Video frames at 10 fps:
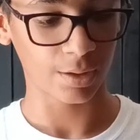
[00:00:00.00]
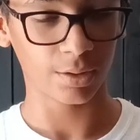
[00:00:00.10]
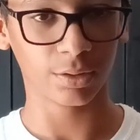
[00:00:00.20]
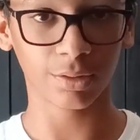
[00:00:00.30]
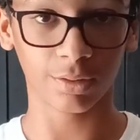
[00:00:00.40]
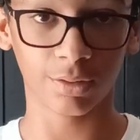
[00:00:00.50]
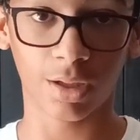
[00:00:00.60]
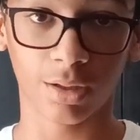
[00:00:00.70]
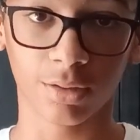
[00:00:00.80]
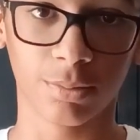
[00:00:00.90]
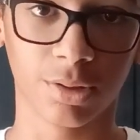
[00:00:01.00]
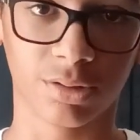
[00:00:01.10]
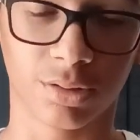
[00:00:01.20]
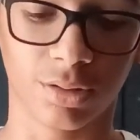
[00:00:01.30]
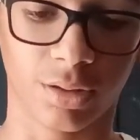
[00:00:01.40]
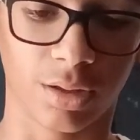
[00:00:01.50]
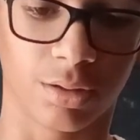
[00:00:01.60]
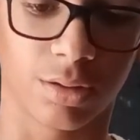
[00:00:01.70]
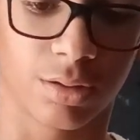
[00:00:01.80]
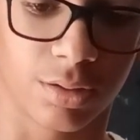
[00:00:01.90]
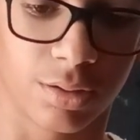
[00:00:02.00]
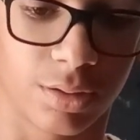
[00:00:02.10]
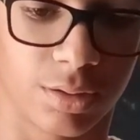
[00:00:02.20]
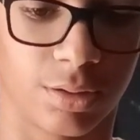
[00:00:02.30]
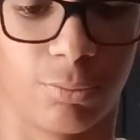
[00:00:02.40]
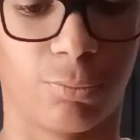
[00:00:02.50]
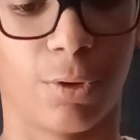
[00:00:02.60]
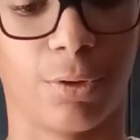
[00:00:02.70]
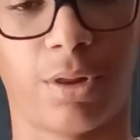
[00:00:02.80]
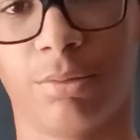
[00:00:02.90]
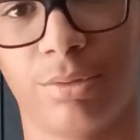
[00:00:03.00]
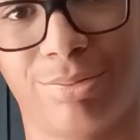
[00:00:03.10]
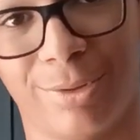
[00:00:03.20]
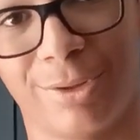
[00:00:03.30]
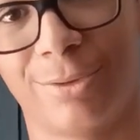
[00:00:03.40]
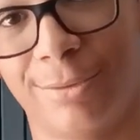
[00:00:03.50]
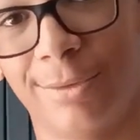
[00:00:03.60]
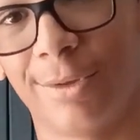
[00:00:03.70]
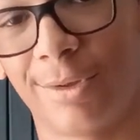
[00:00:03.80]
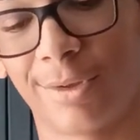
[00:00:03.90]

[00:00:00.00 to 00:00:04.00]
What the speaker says: So now you're basically like, whoa, that was pretty cool.